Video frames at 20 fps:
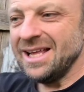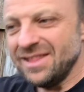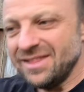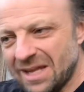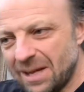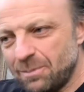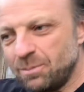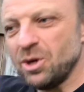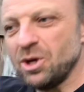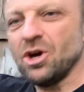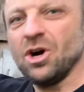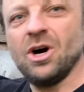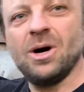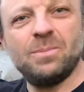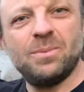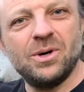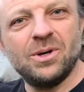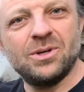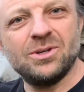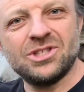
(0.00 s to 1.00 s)
then put
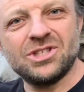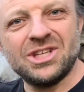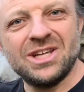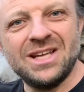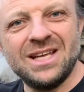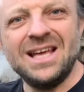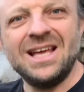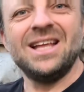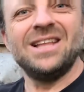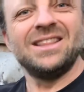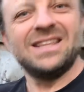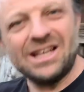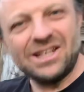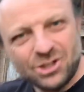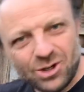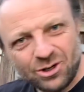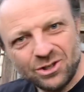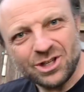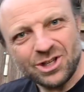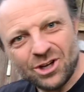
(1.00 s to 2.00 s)
compost, then
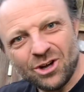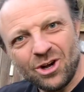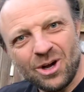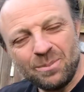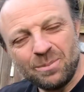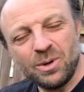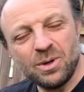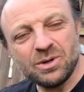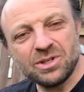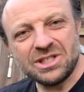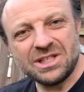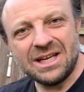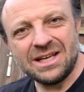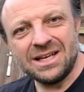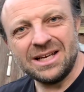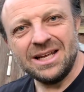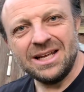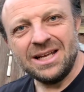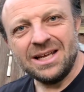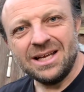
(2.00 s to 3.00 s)
turn the compost
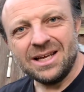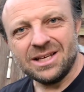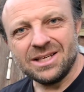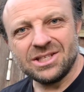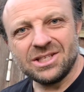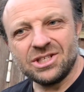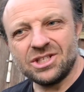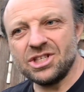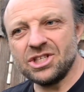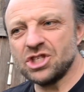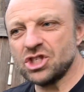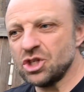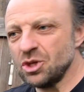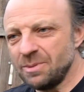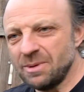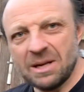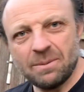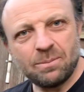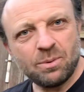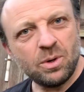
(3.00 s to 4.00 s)
in, because it's just so
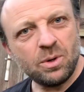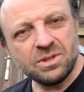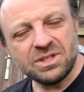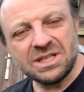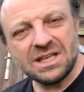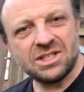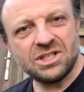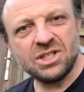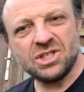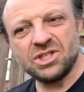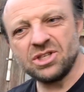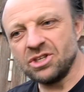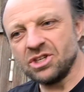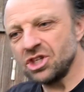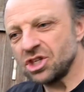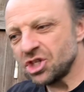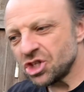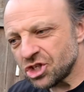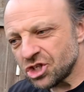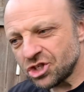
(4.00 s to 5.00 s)
many processes. They're
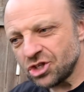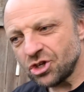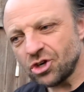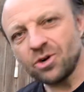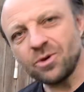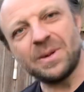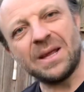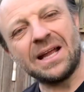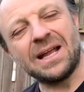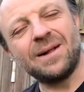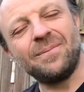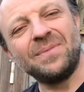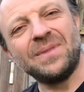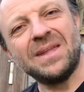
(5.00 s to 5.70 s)
disturbing